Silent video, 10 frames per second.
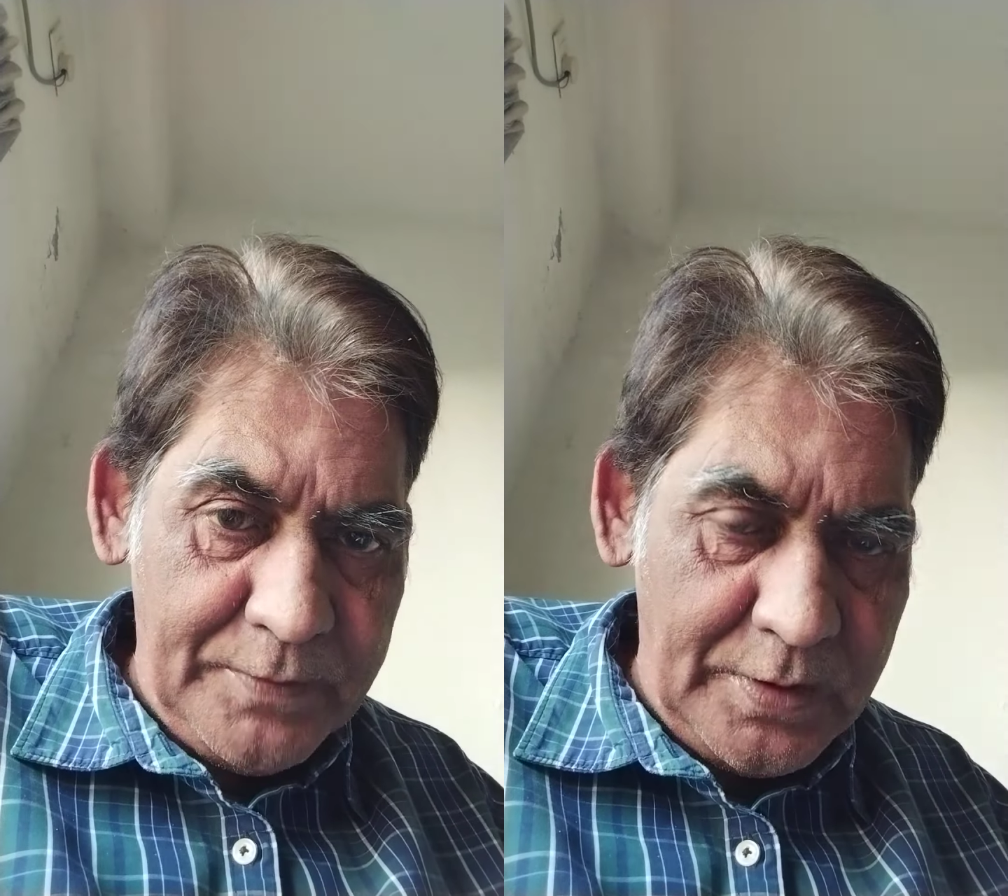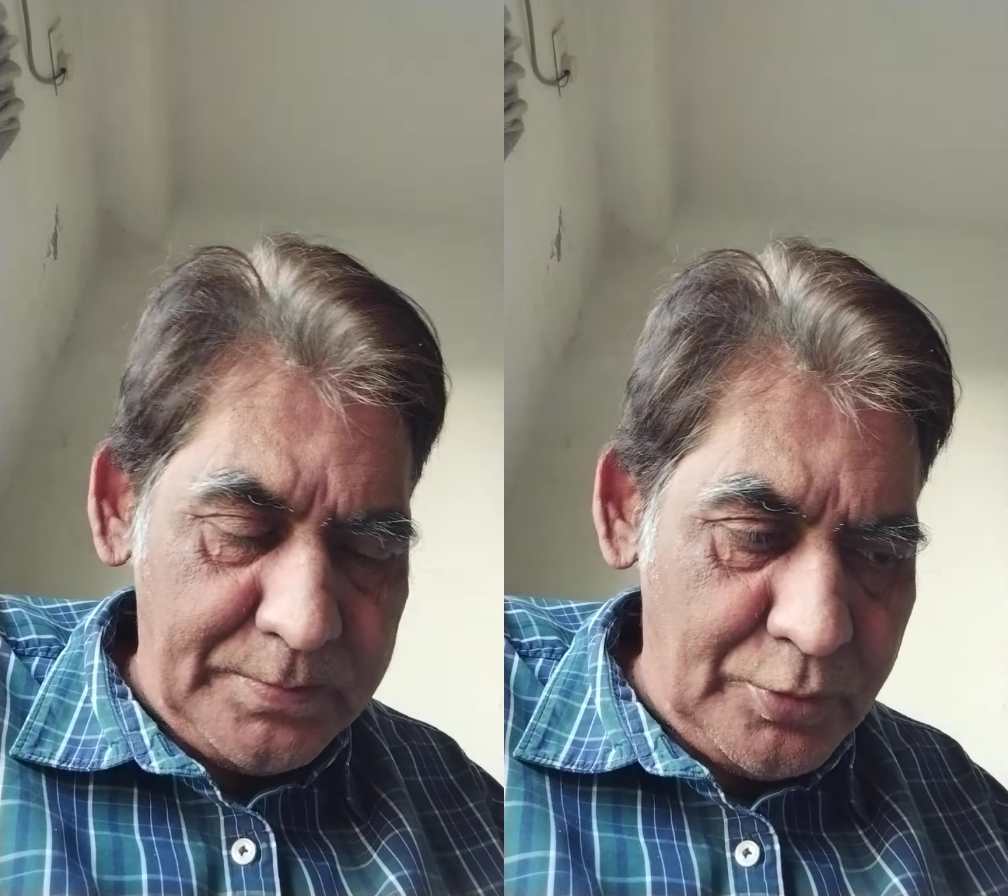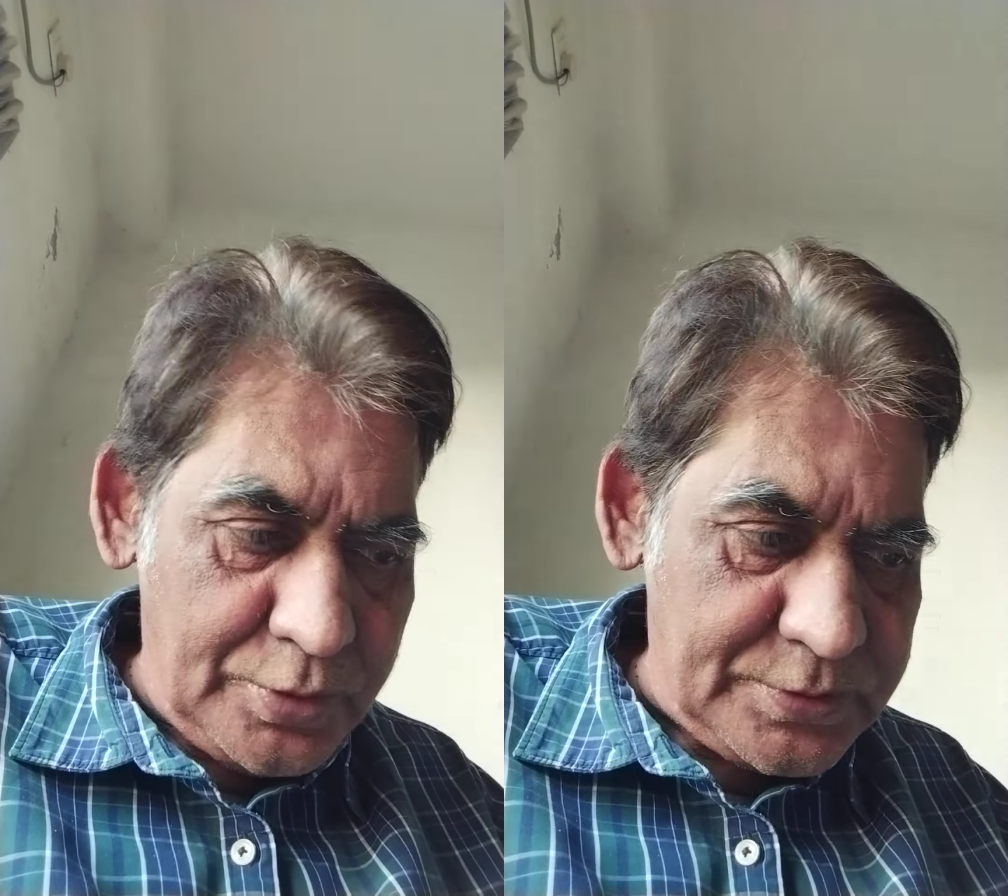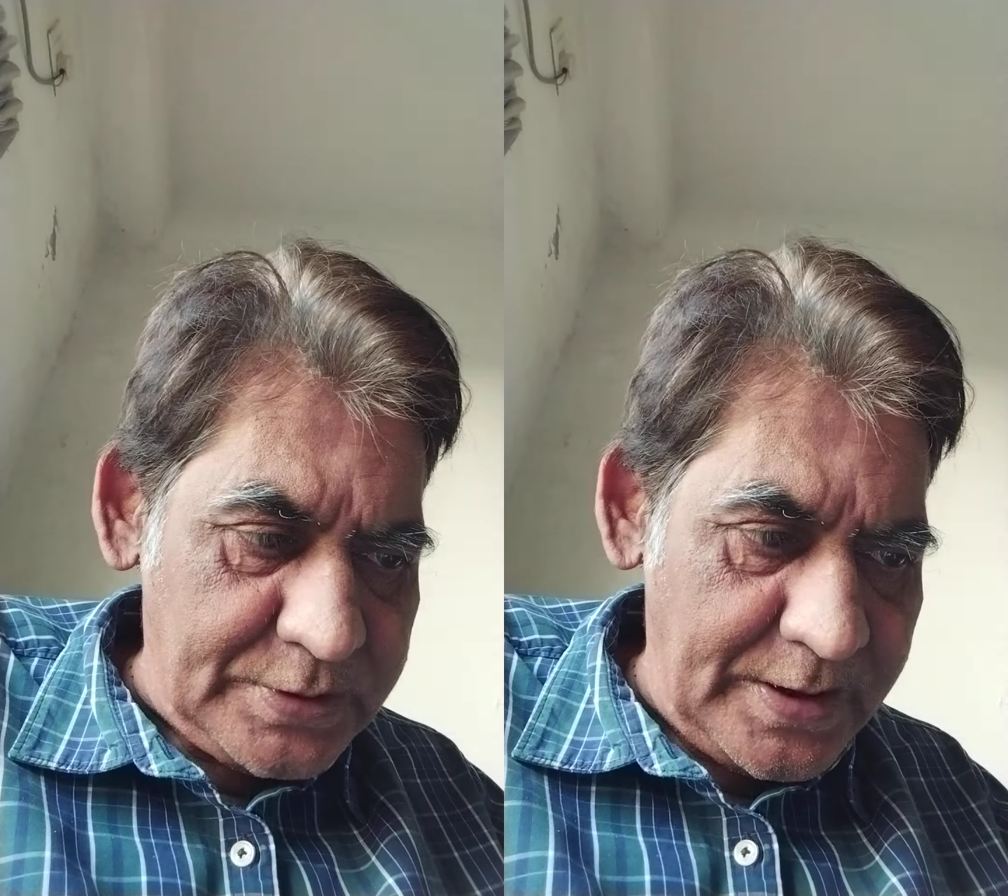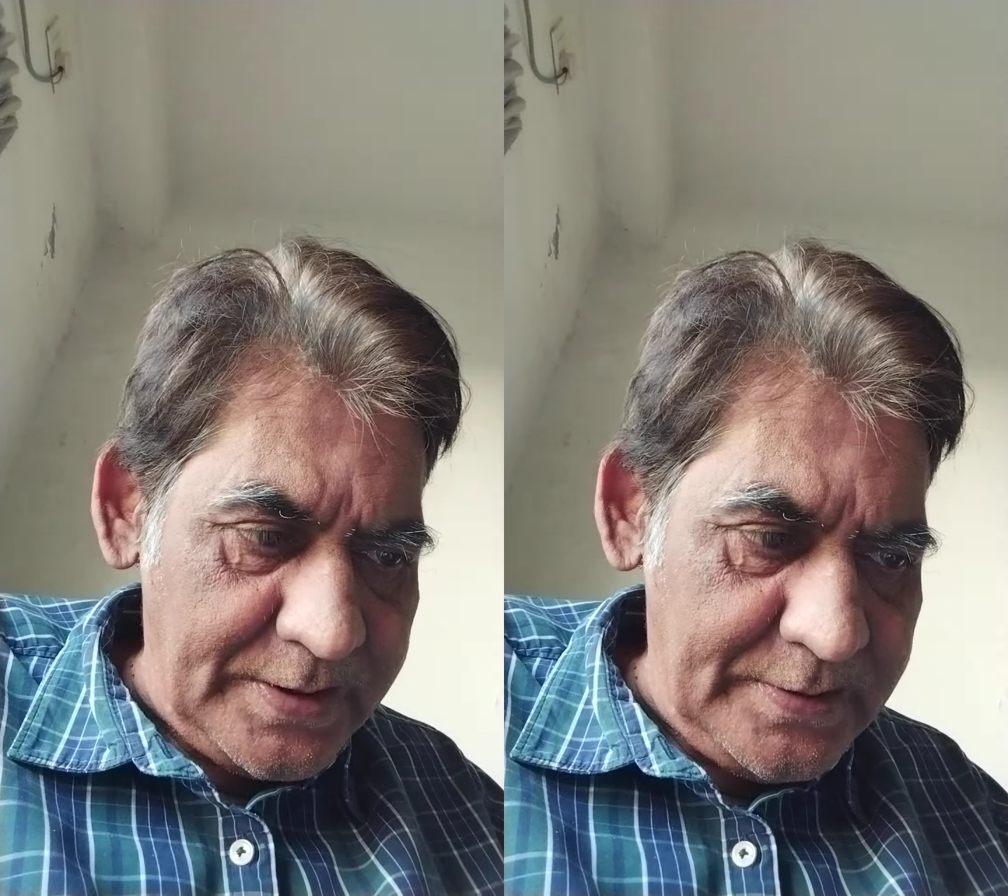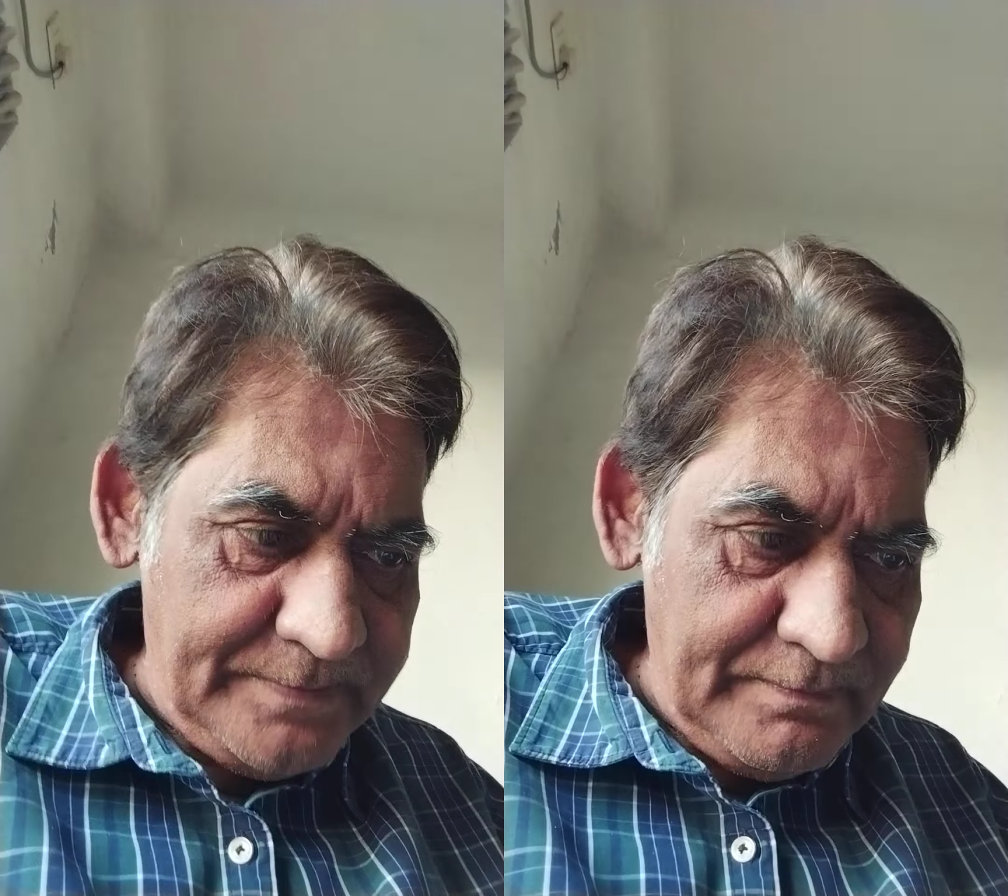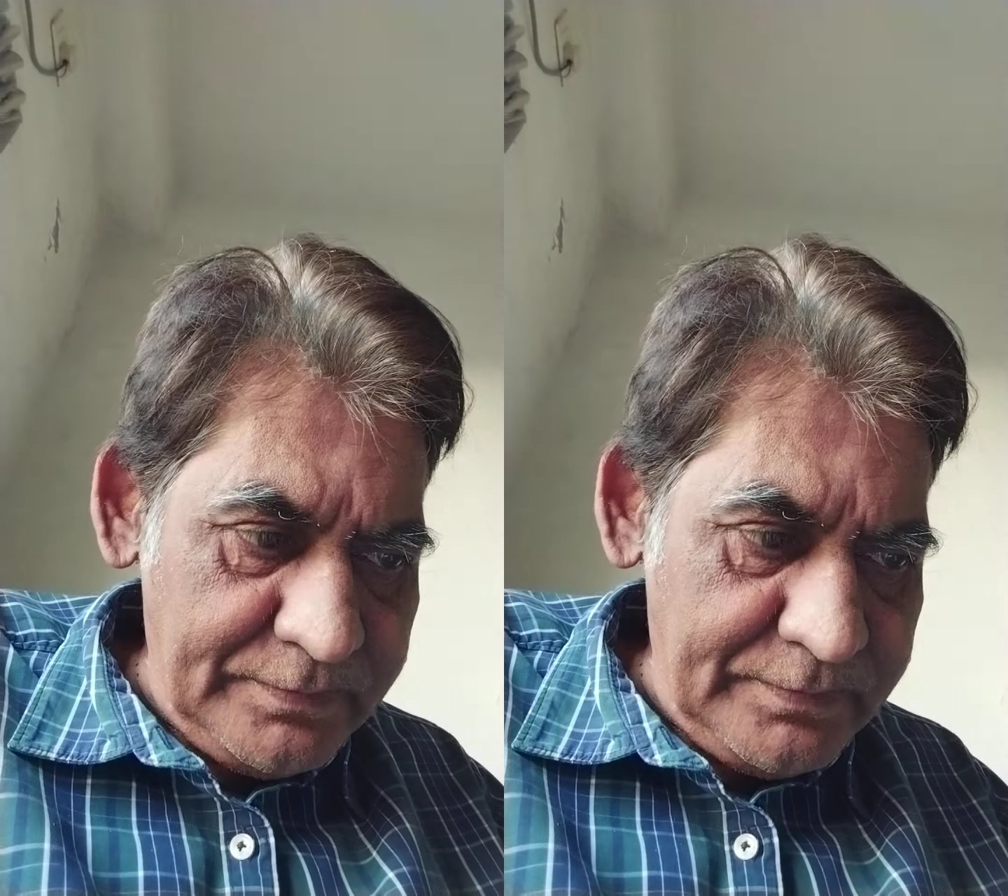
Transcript: on both sides